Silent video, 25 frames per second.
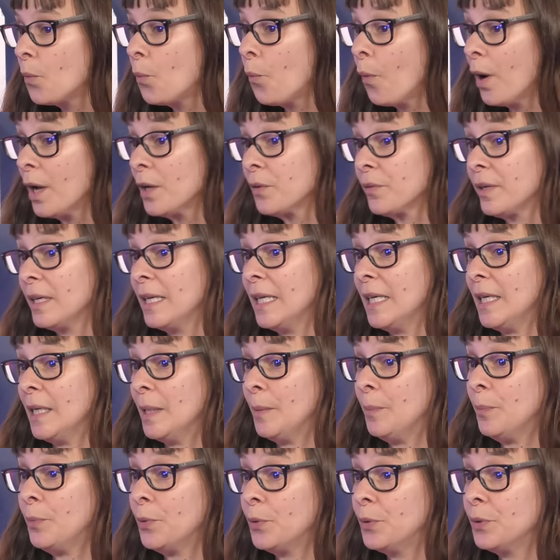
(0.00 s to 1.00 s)
One really
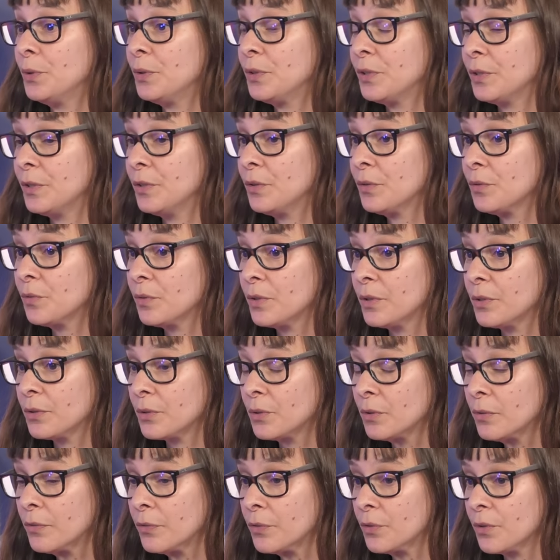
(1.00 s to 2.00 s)
important
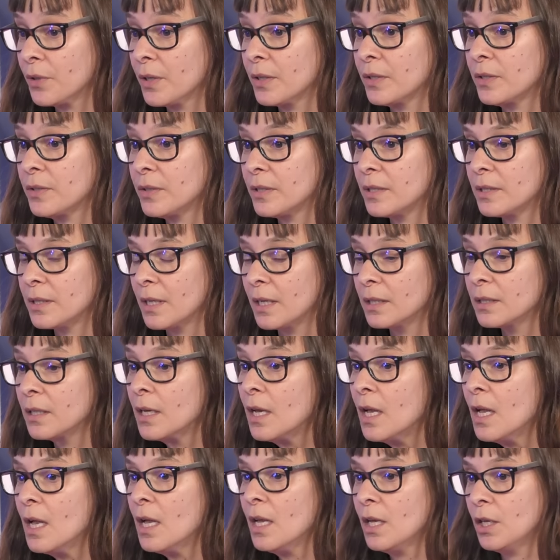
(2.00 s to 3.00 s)
result for us is that
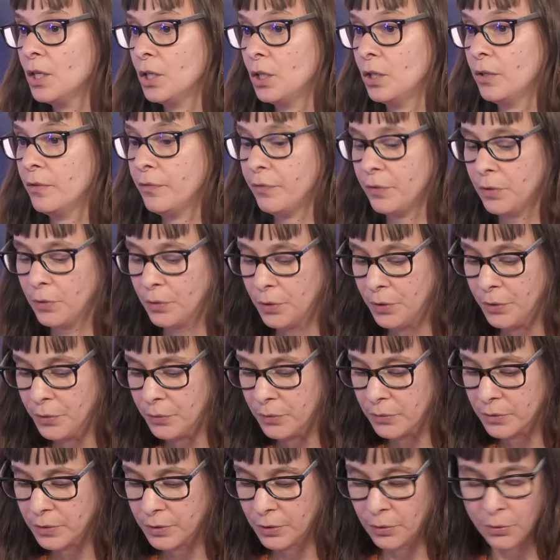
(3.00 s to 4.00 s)
if you
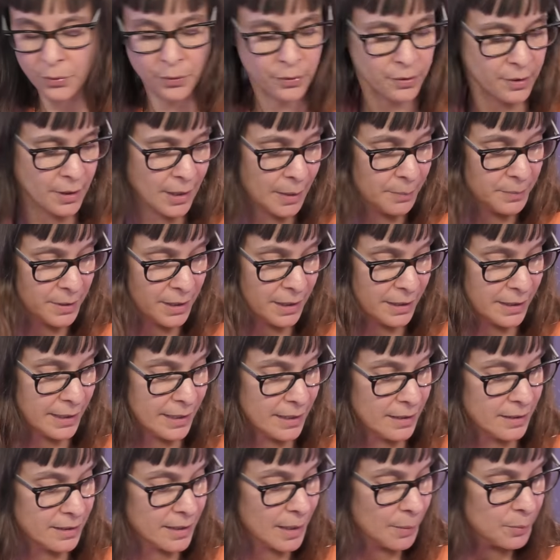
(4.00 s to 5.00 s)
use your thumb, Dani
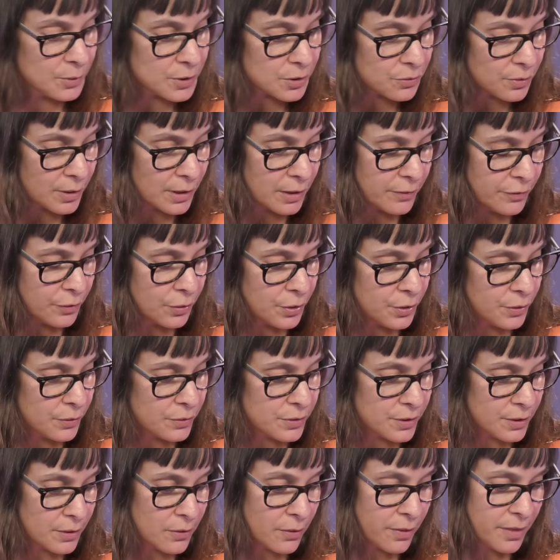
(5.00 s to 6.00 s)
can demonstrate, if you
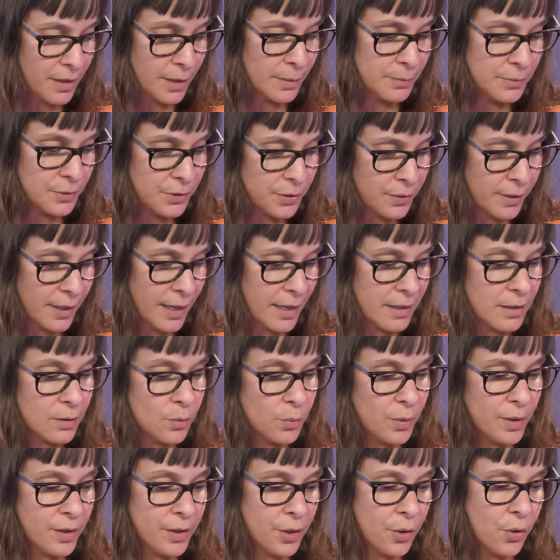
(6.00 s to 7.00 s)
use your thumb together
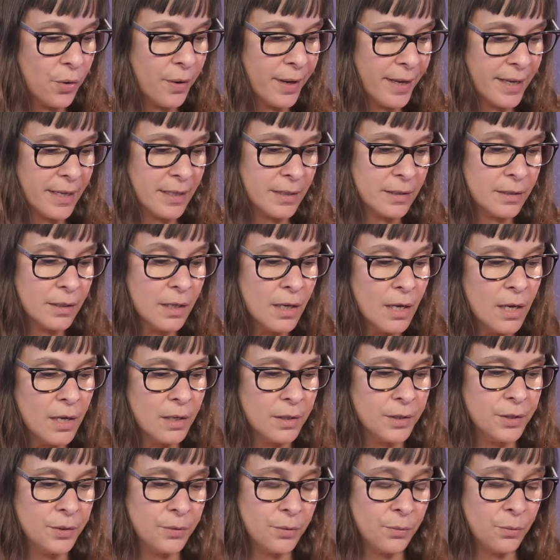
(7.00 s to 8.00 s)
with your hand,
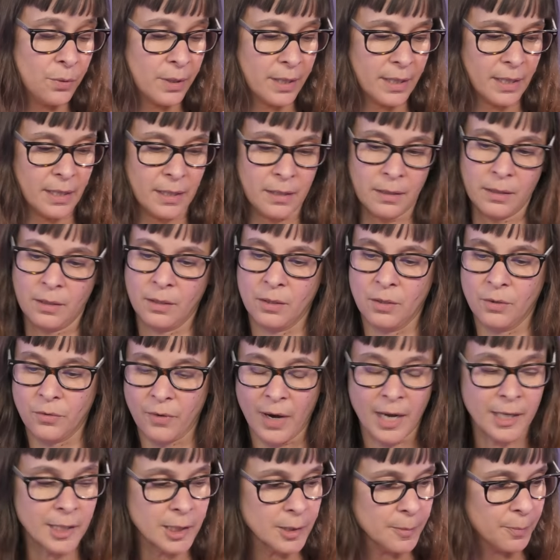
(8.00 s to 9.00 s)
you can
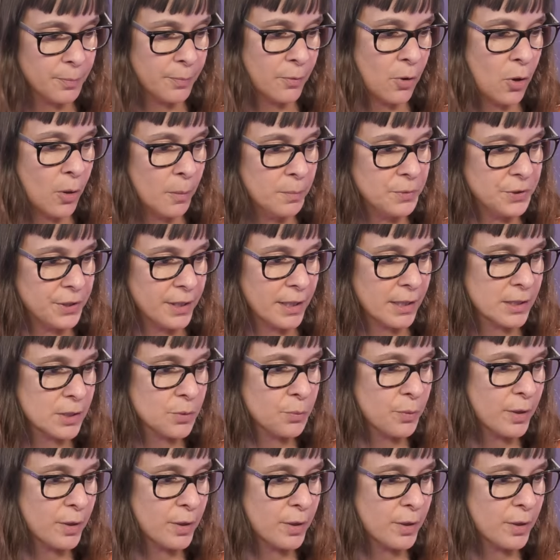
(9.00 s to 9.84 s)
grasp objects